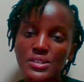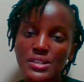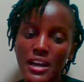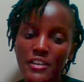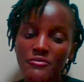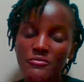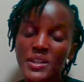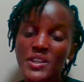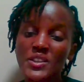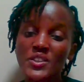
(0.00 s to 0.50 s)

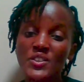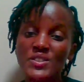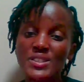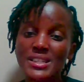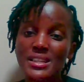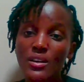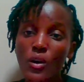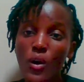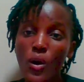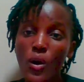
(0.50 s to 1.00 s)
have been
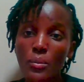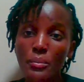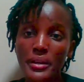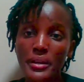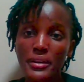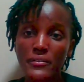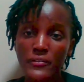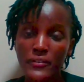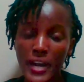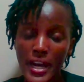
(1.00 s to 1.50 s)
using
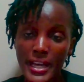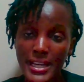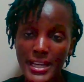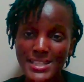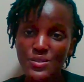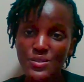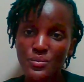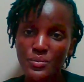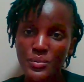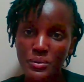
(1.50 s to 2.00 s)
open
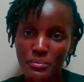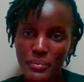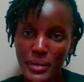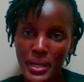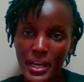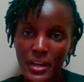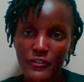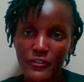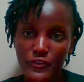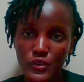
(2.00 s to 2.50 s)
fires to
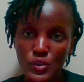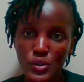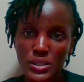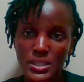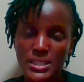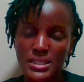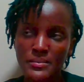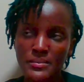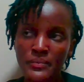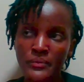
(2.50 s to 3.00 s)
prepare
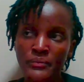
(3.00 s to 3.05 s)
food.